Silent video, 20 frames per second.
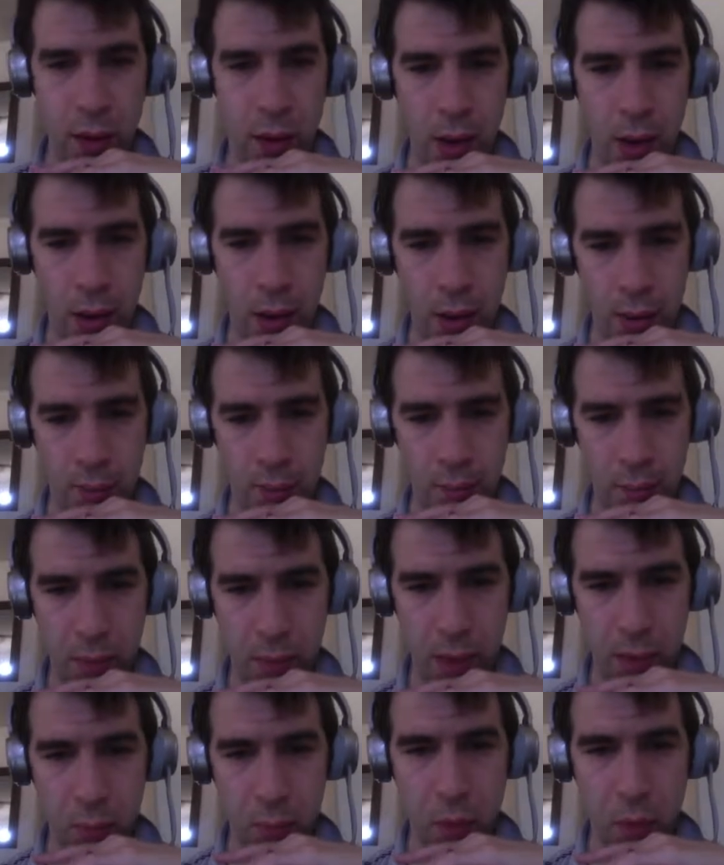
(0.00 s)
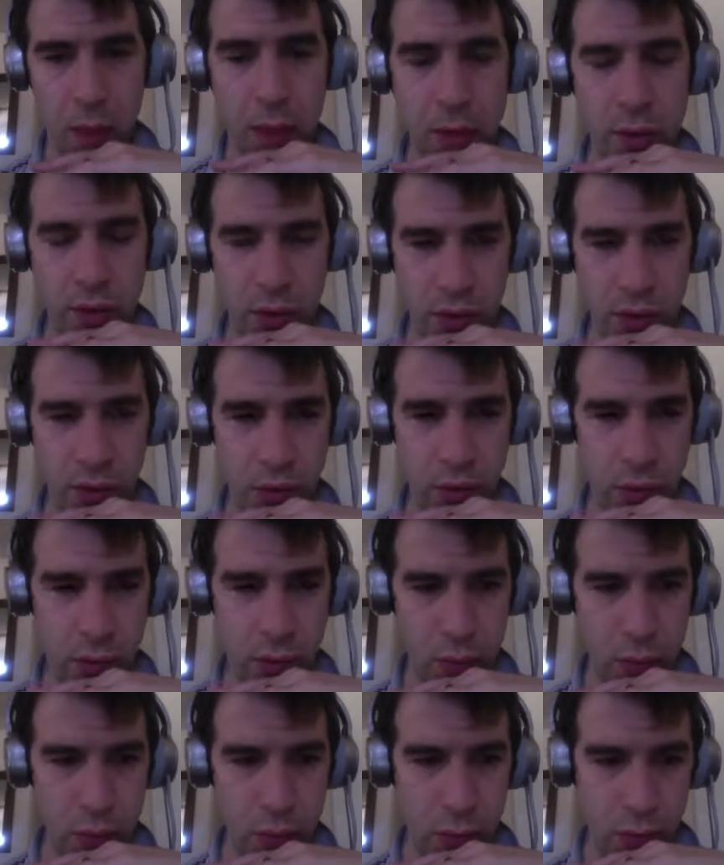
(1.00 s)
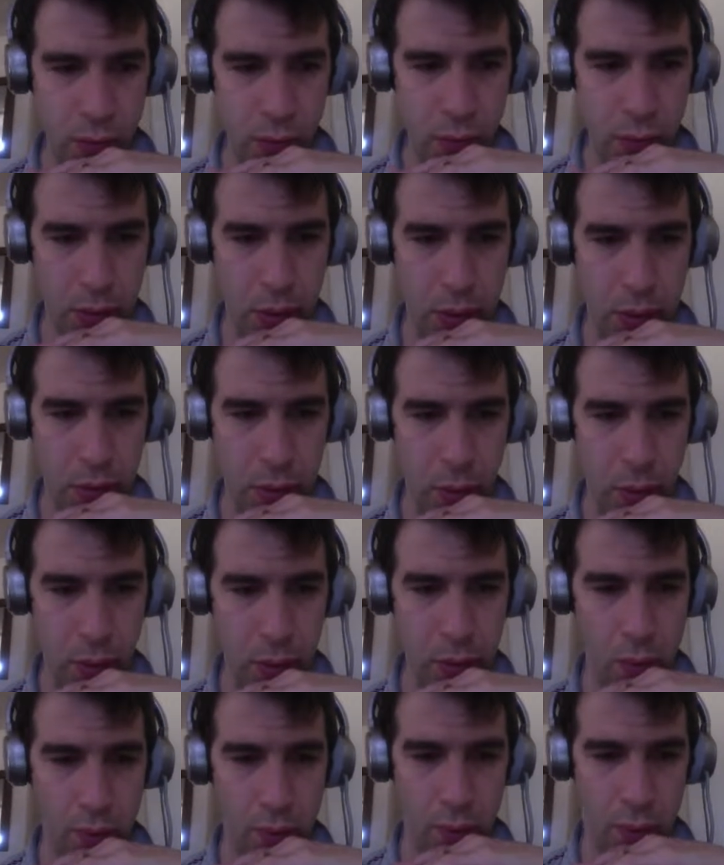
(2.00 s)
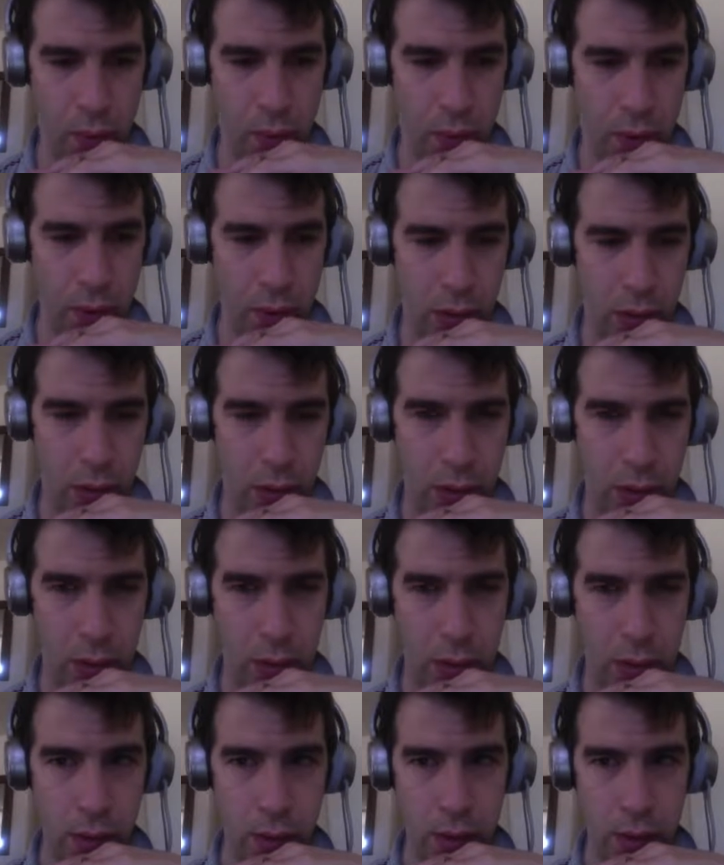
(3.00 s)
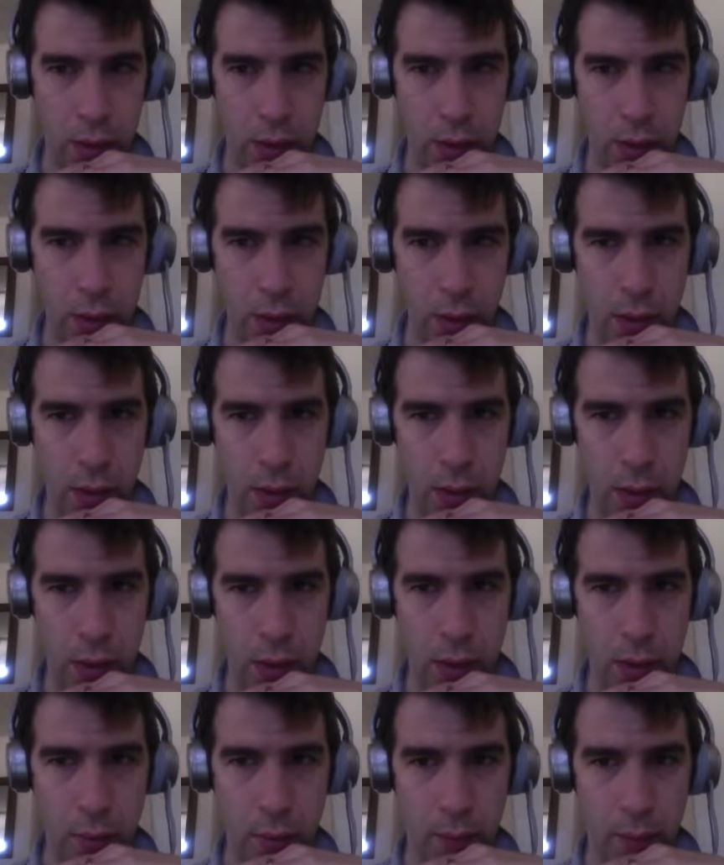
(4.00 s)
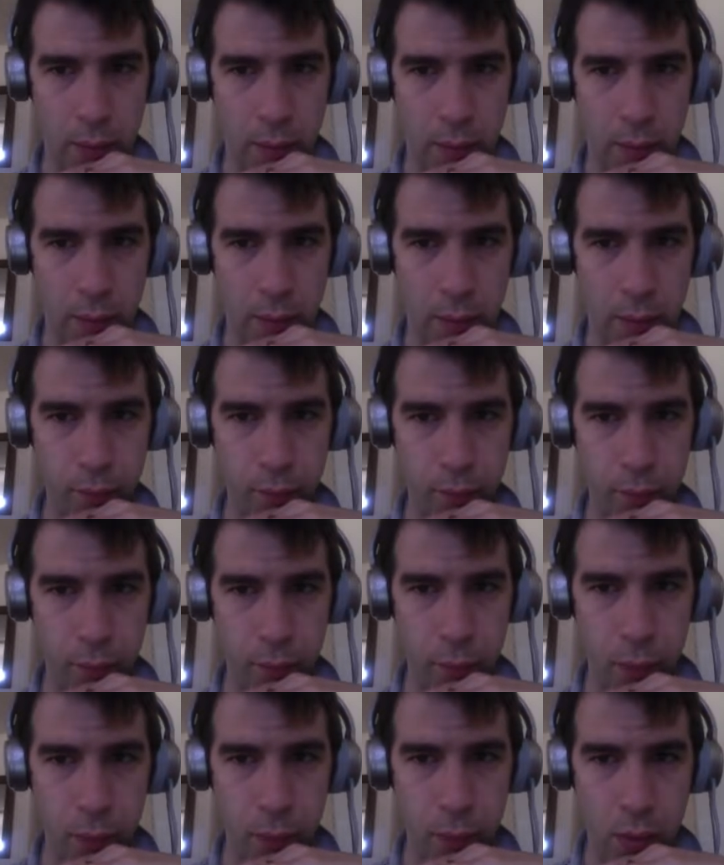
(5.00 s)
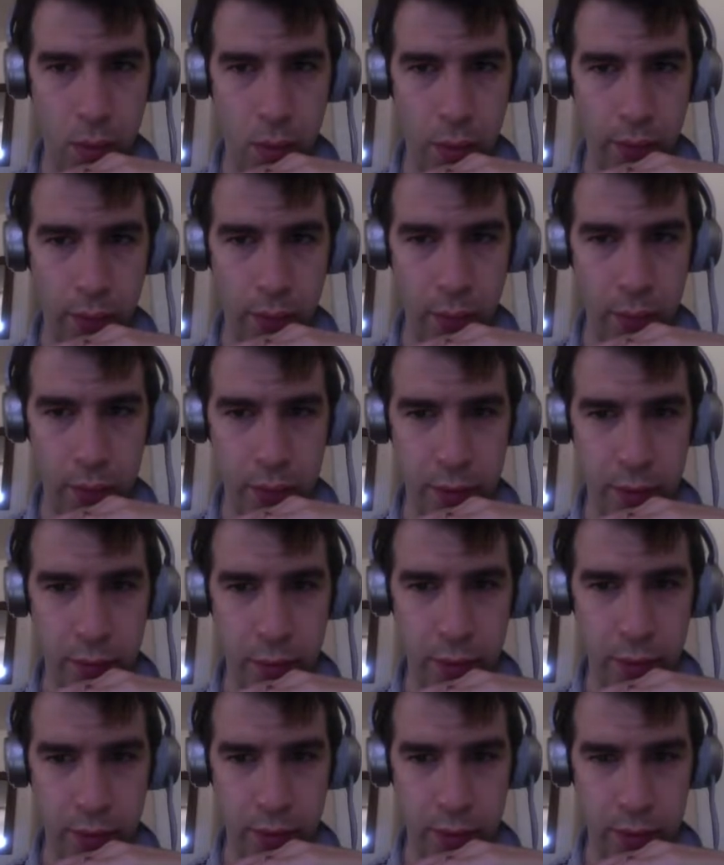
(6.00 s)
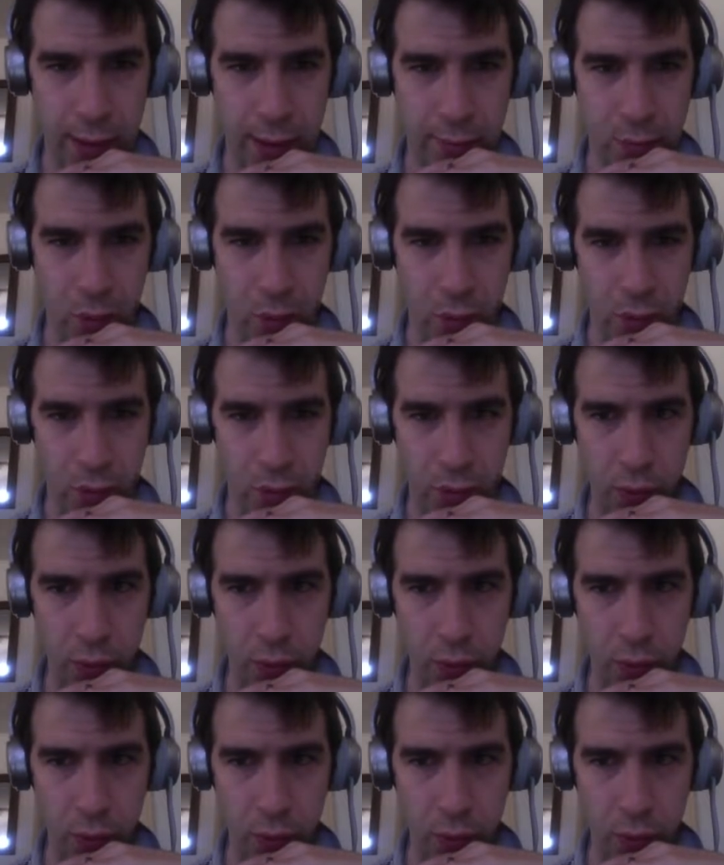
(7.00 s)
I wanted to go over the different levels